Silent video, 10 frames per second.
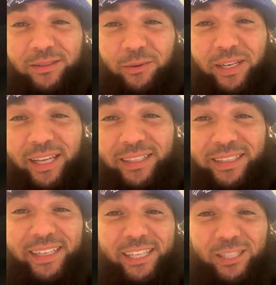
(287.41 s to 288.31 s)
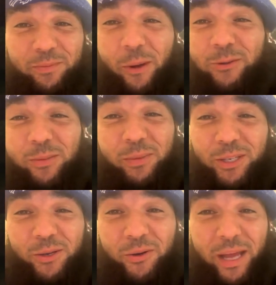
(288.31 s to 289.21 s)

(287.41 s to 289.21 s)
what they think they're supposed to be doing,